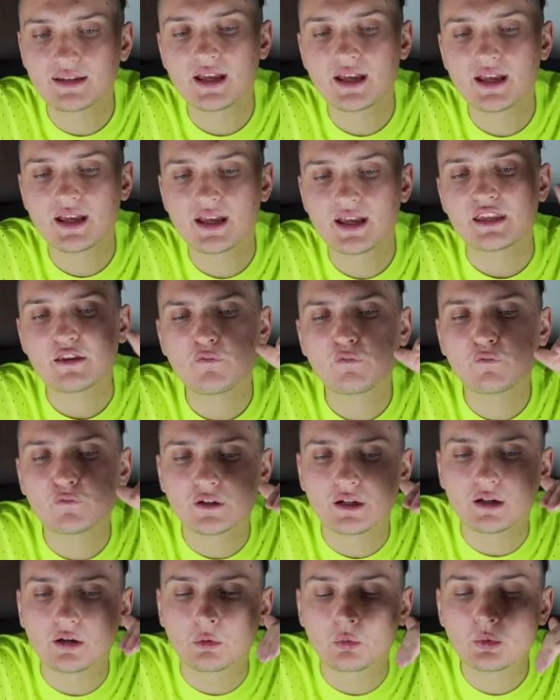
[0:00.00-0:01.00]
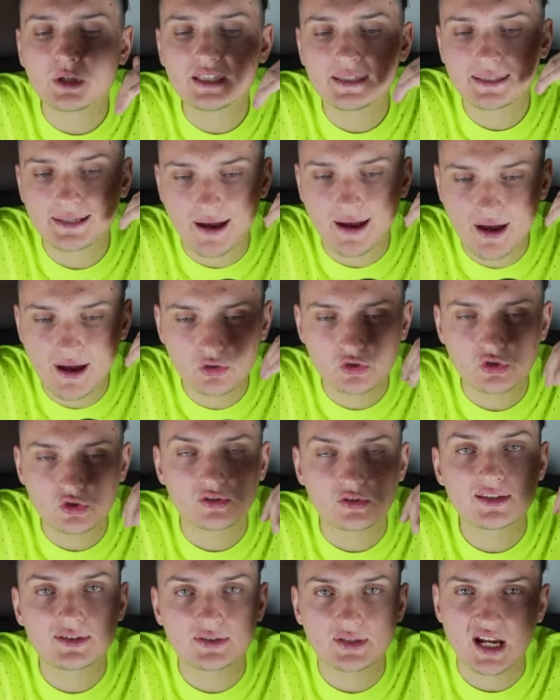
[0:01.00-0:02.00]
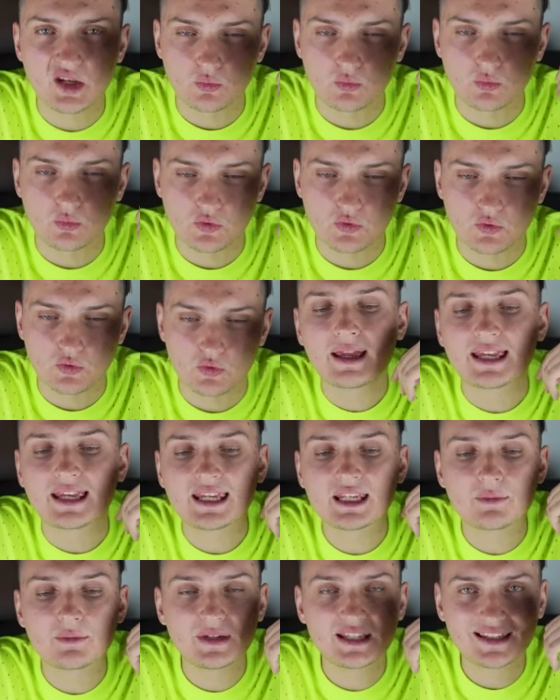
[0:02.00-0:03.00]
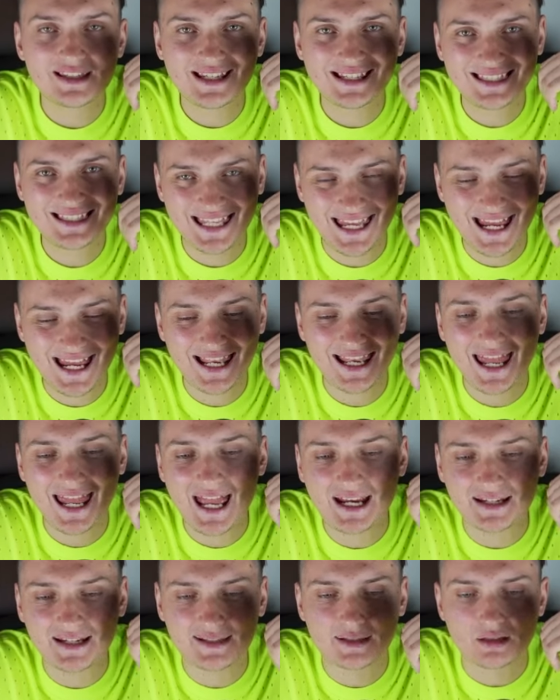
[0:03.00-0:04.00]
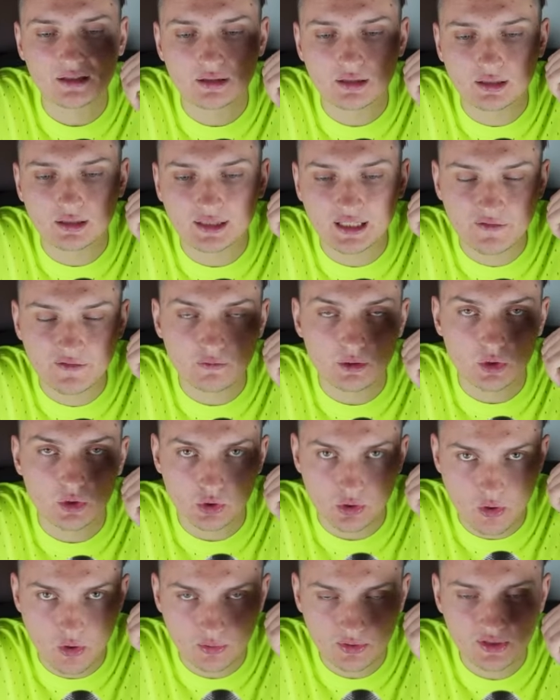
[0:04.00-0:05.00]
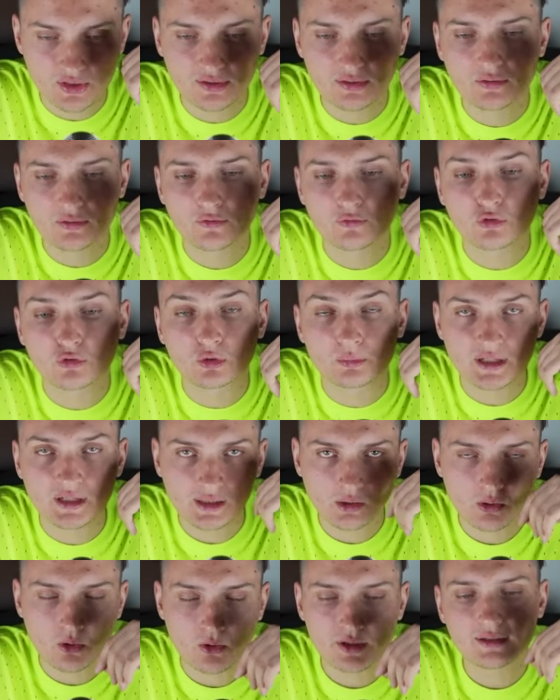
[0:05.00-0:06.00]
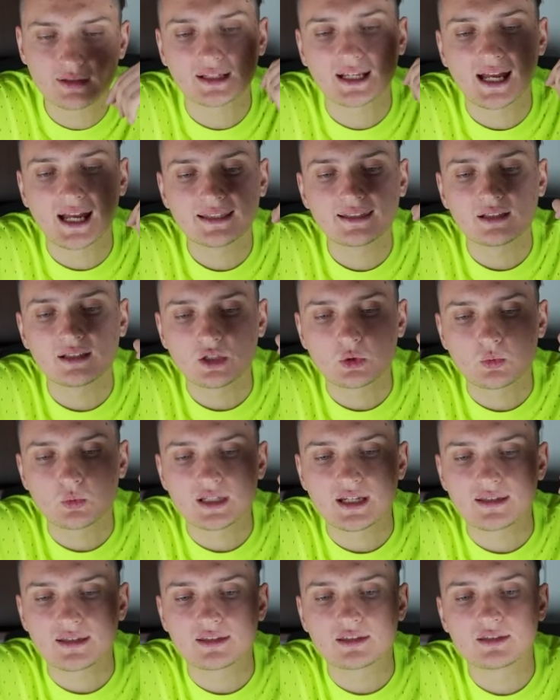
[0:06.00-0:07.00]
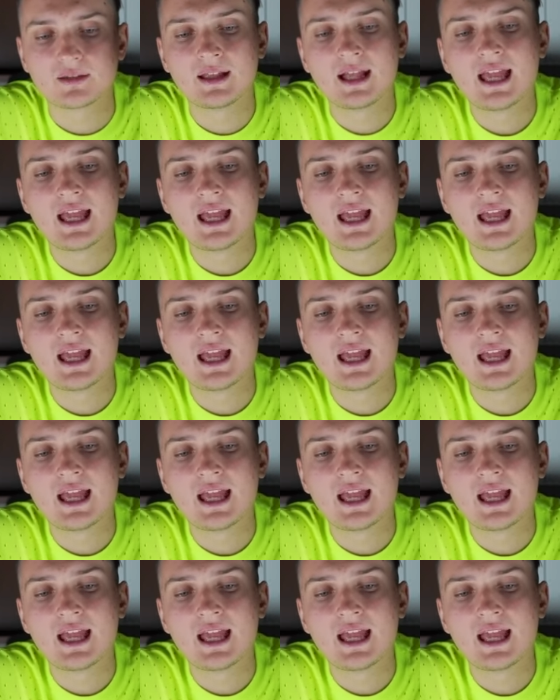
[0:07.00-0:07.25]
if we touch this line with the chart, it means that 10x leverage loans for Bitcoin got liquidated.